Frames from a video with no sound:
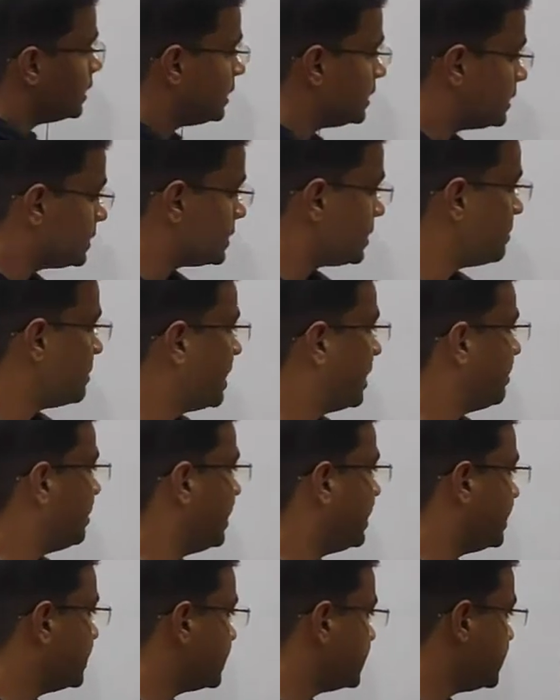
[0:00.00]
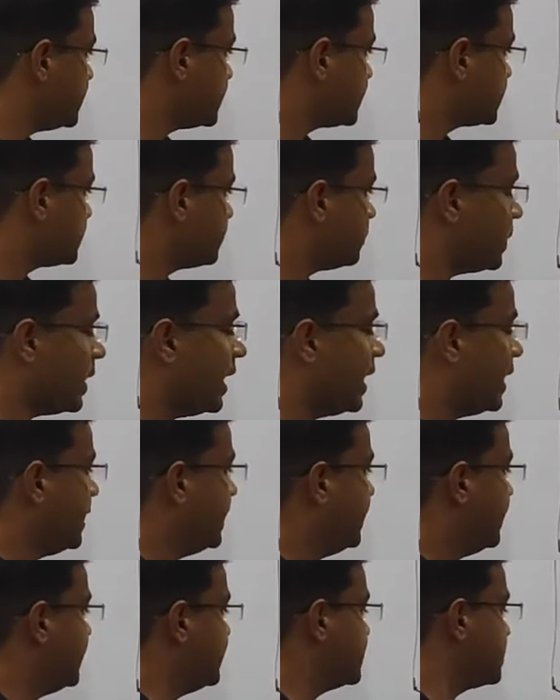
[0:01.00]
sometime like this
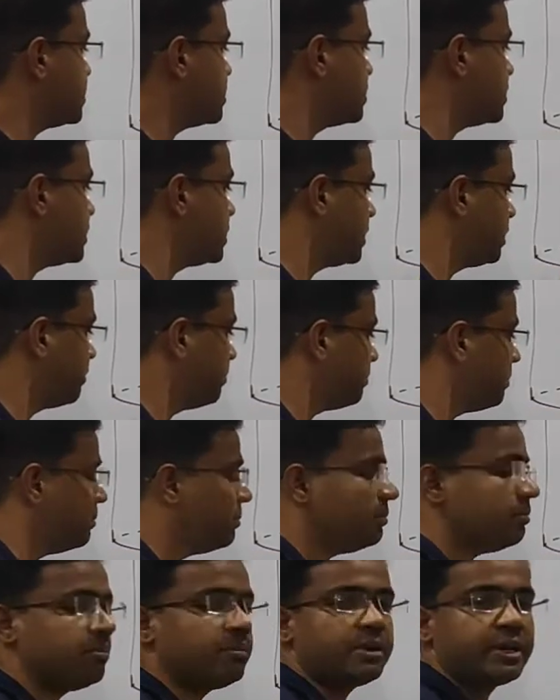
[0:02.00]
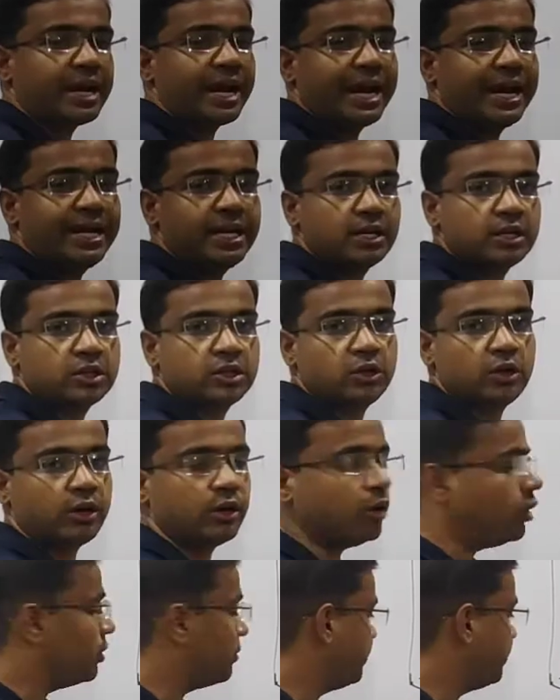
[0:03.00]
end is tried to, or